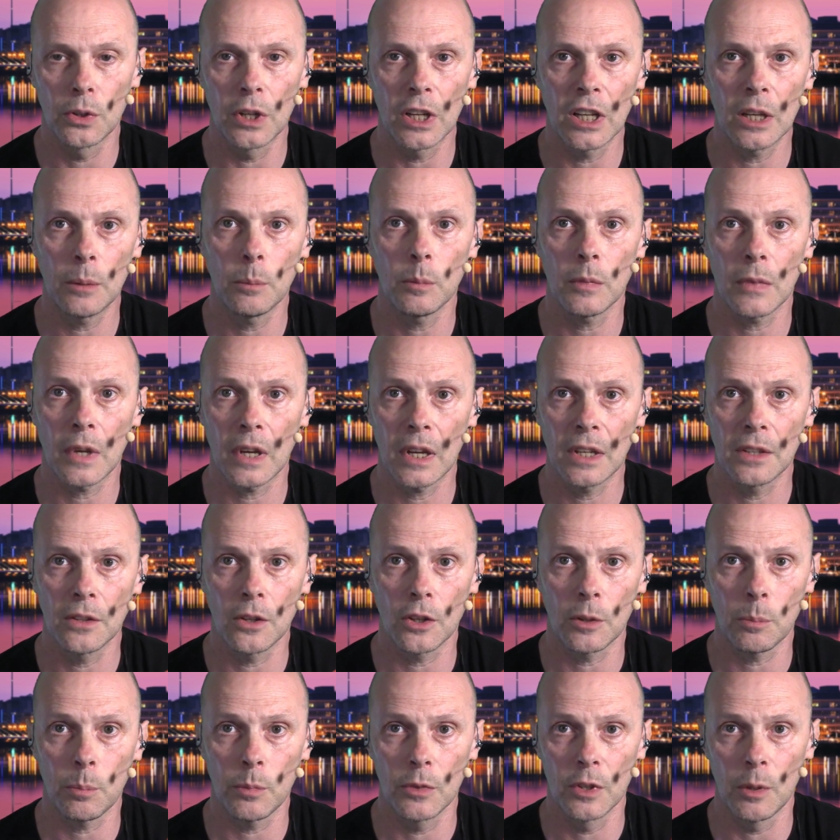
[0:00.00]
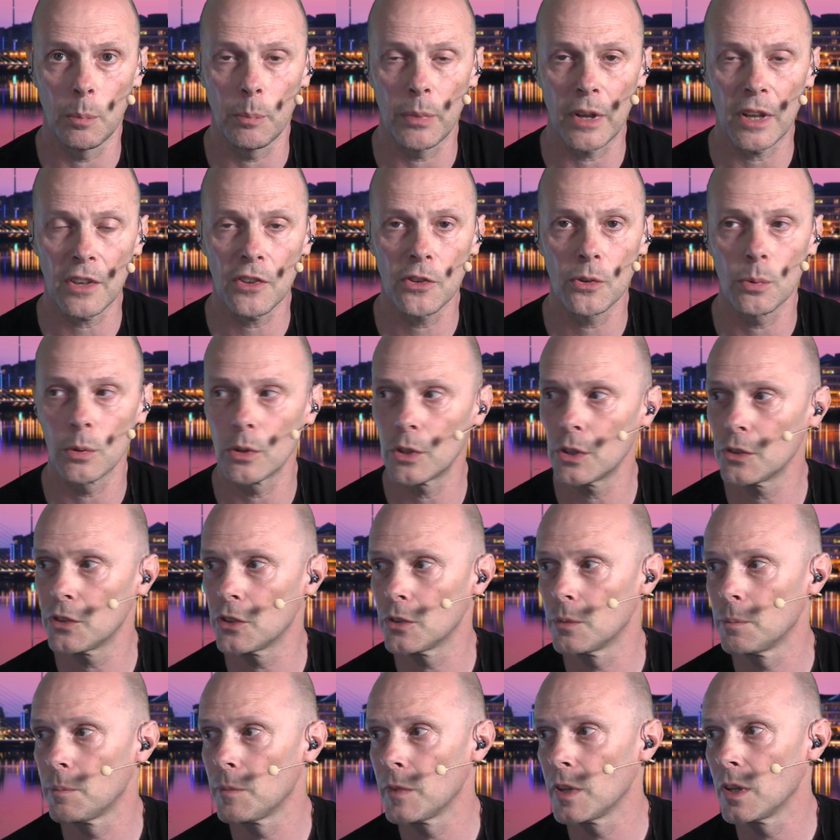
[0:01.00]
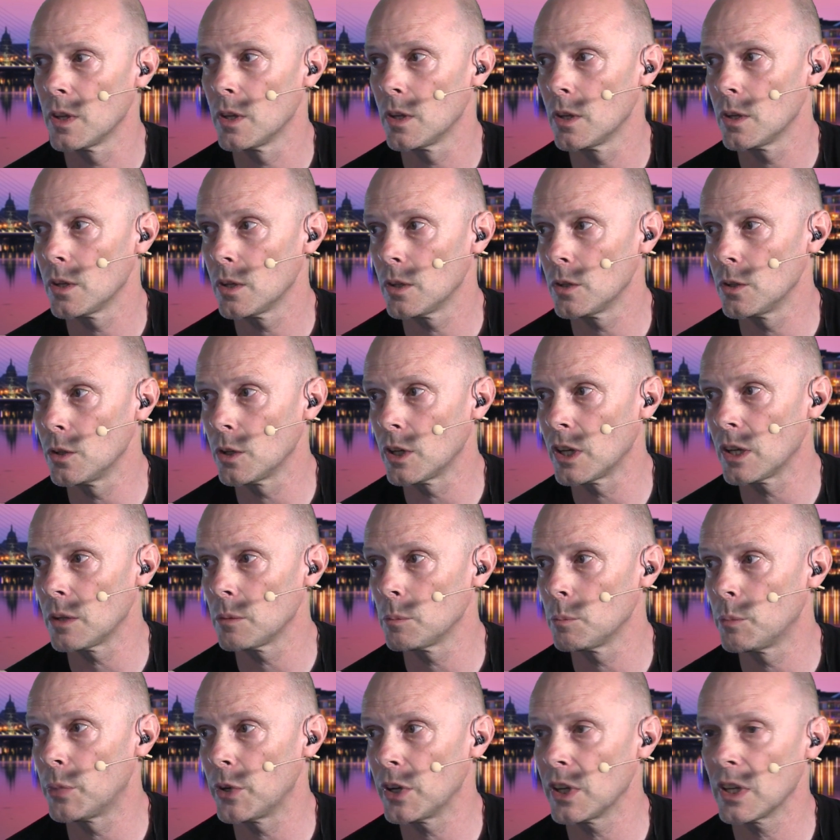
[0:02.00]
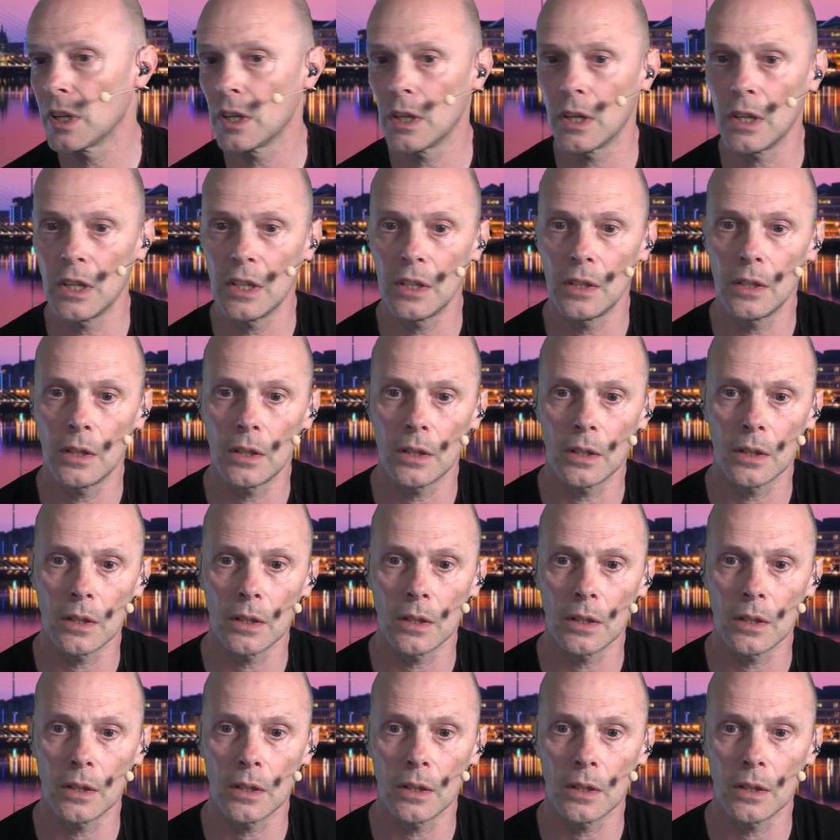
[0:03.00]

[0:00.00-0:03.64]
name and the password, you can bring in,